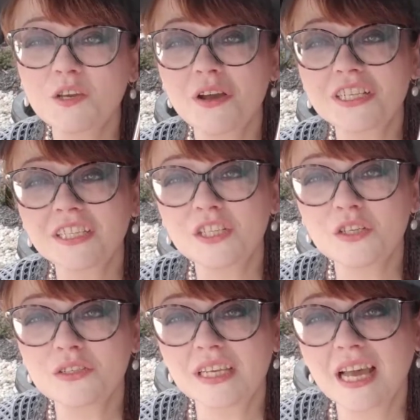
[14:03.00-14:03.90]
watching the
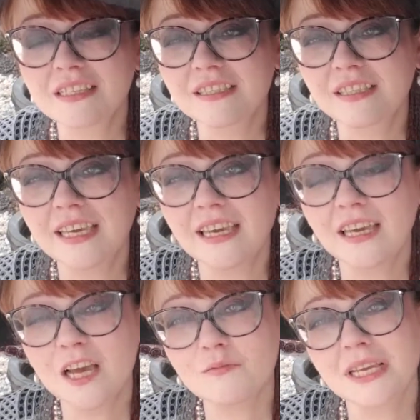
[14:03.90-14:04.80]
news and constantly
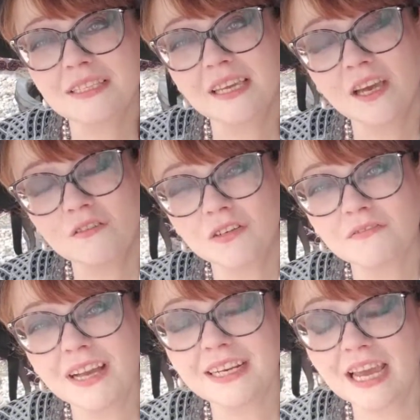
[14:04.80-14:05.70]
obsessing over
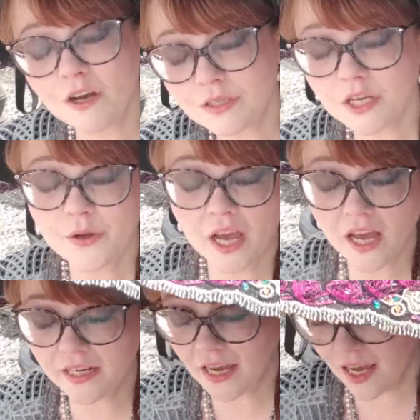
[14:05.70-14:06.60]
finding out what's going
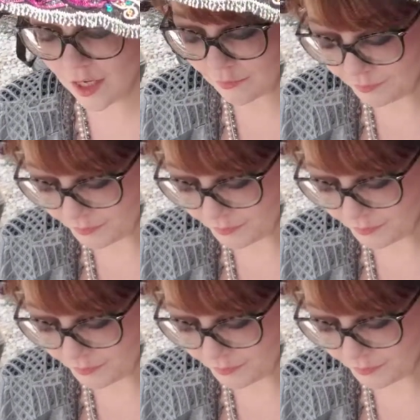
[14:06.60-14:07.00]
on,